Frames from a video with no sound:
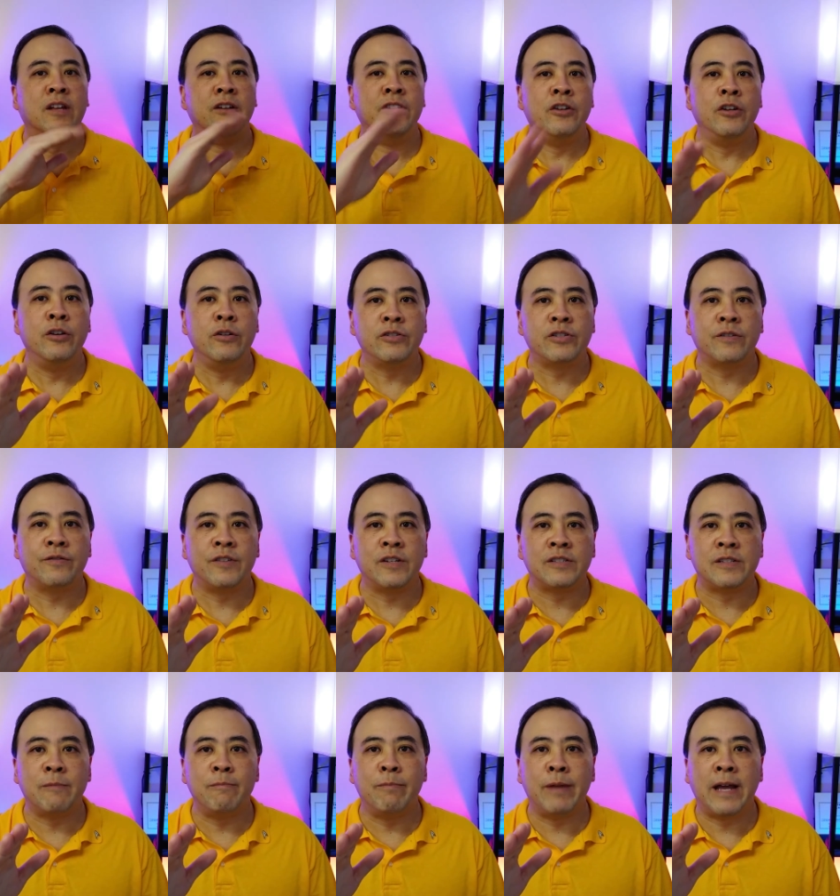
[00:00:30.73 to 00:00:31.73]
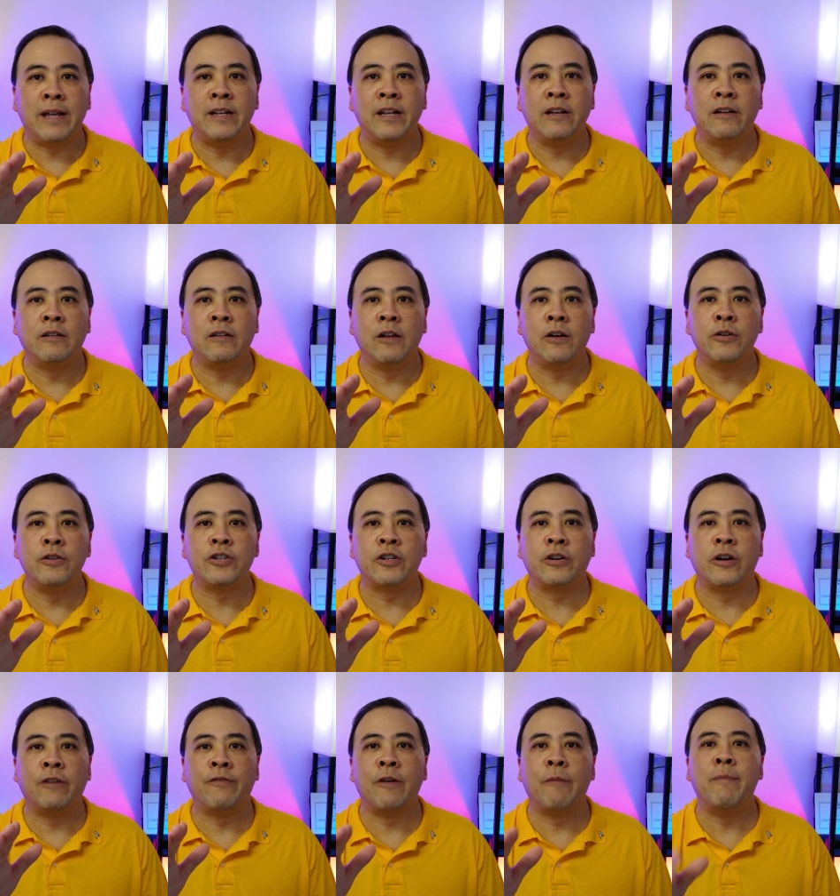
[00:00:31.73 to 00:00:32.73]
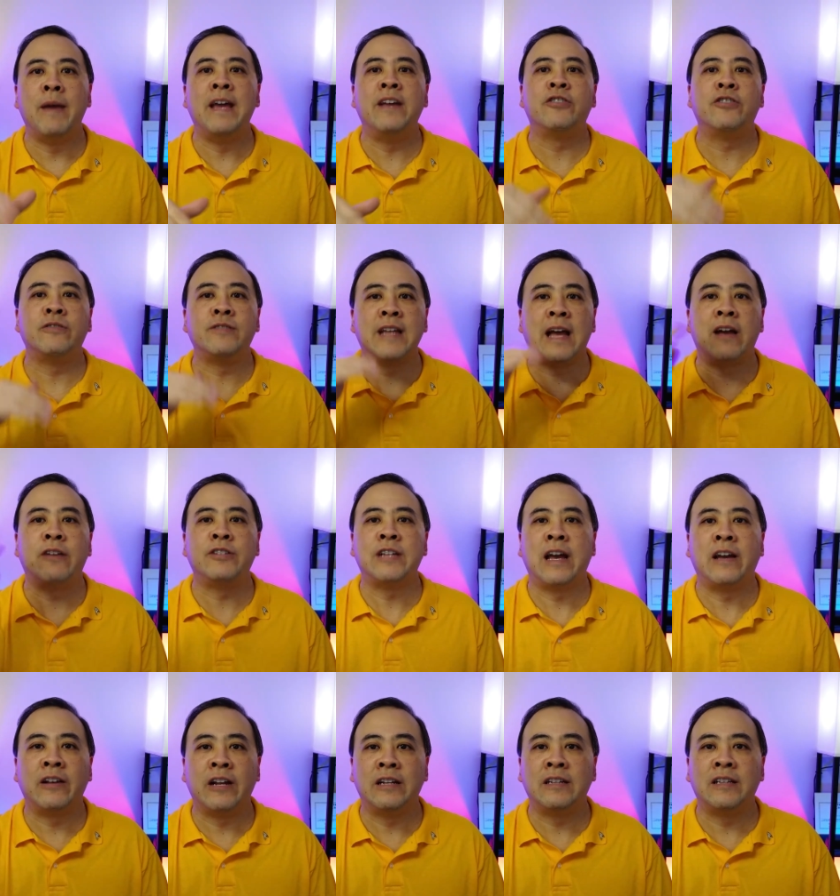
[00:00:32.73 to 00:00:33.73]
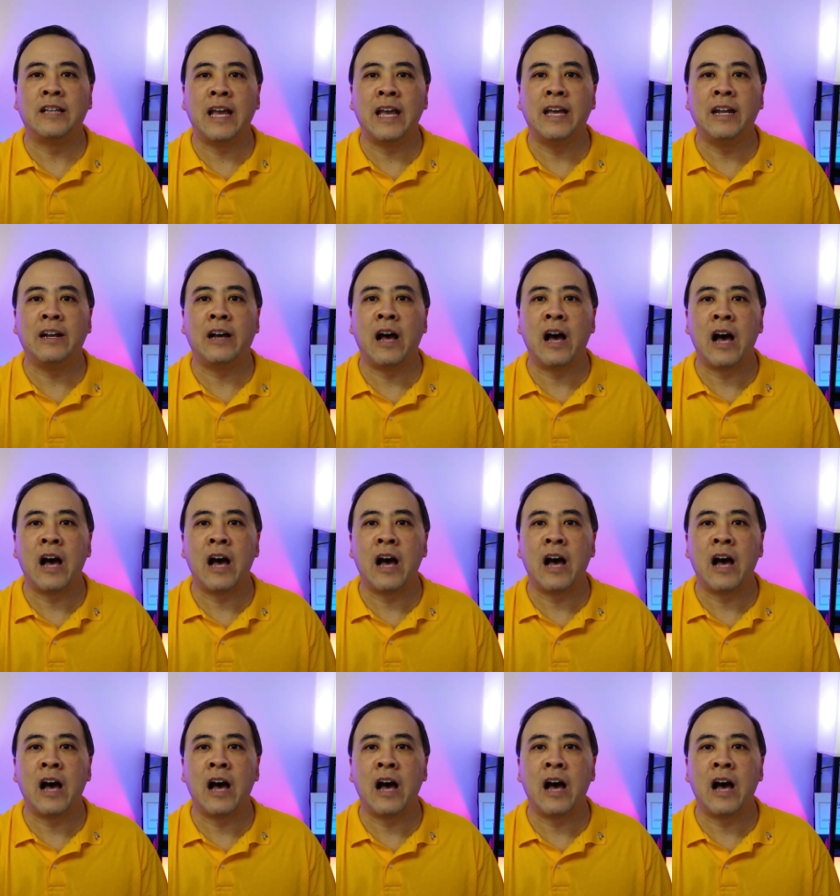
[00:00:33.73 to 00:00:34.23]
The news of this impending closure of a major downtown Atlanta